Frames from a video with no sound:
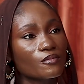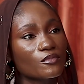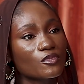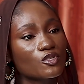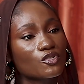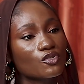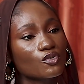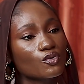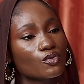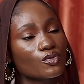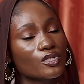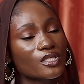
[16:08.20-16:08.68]

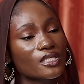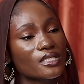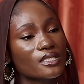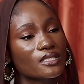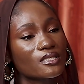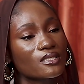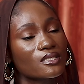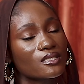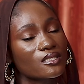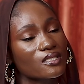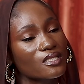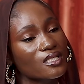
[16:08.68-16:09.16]
So
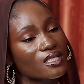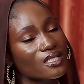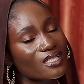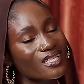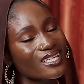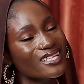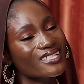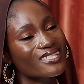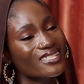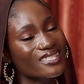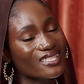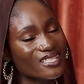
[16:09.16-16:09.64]

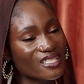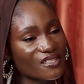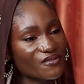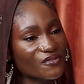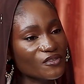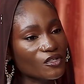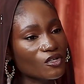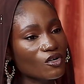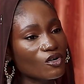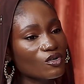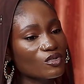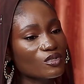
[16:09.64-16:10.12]
it's
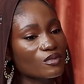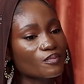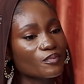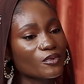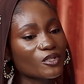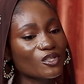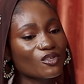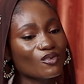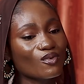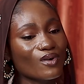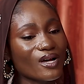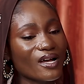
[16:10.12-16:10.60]
difficult, but
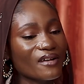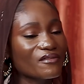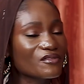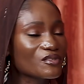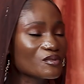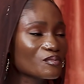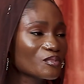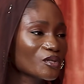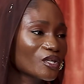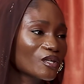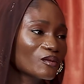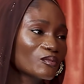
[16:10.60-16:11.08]
you have
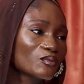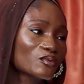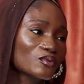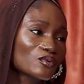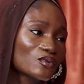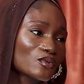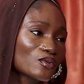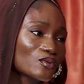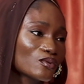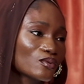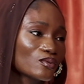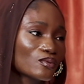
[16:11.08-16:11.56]
to be able
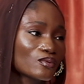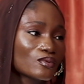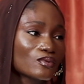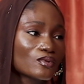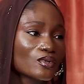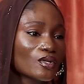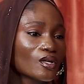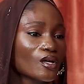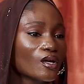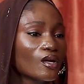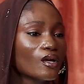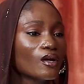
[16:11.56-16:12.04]
to
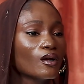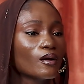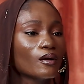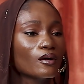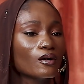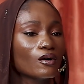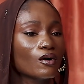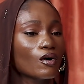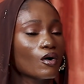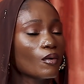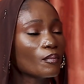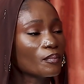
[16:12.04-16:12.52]

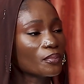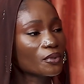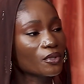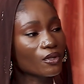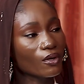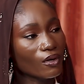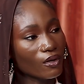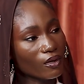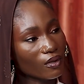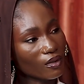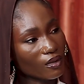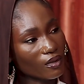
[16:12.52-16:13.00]

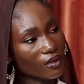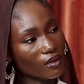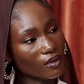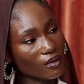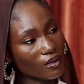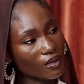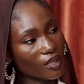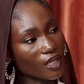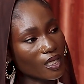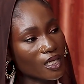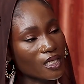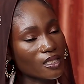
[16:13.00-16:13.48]
unplug
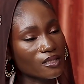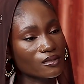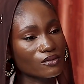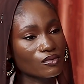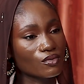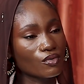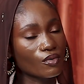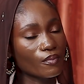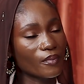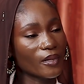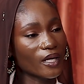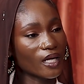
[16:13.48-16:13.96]
and
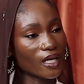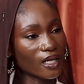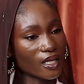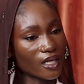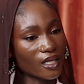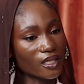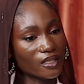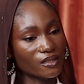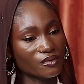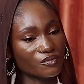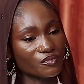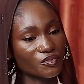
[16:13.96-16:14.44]
go back
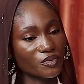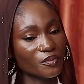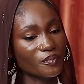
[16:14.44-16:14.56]
and